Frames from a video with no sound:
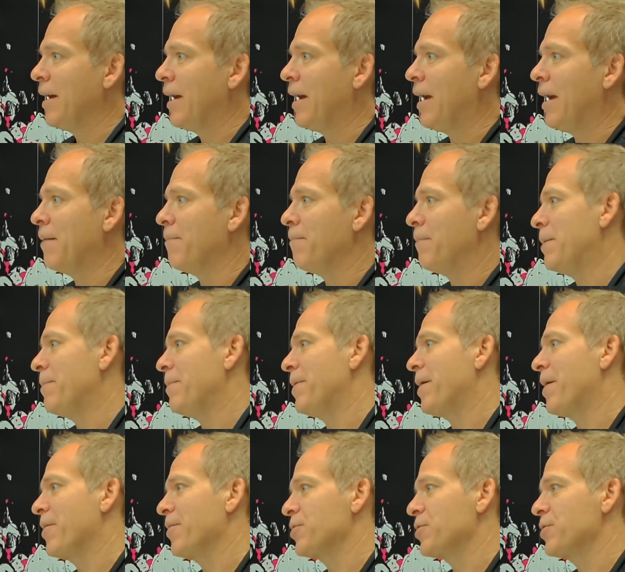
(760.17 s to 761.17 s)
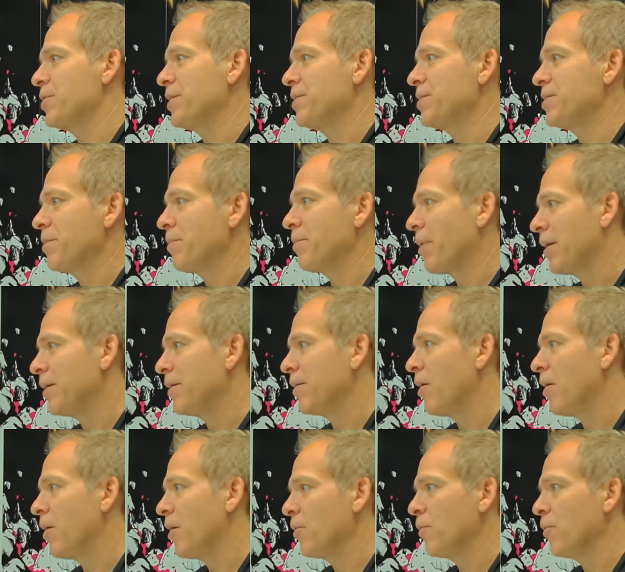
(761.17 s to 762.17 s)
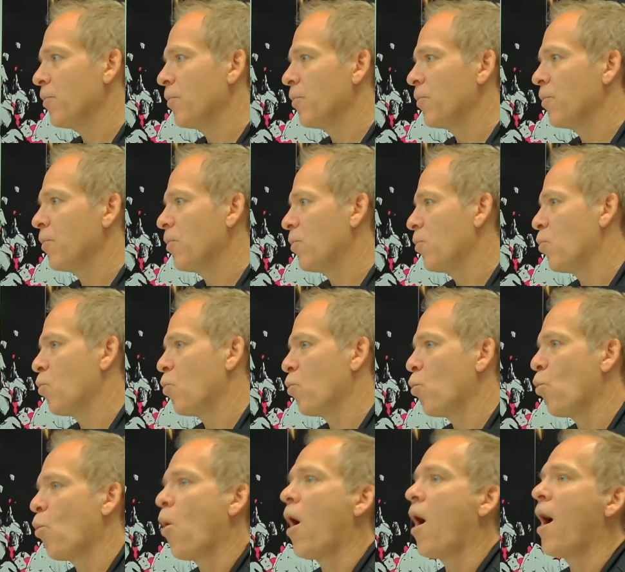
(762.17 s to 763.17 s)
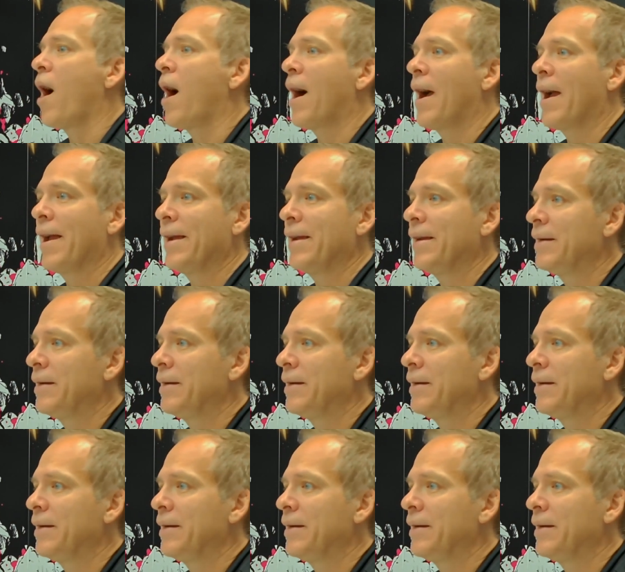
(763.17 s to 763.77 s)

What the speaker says: And maybe that'll shed some light on why.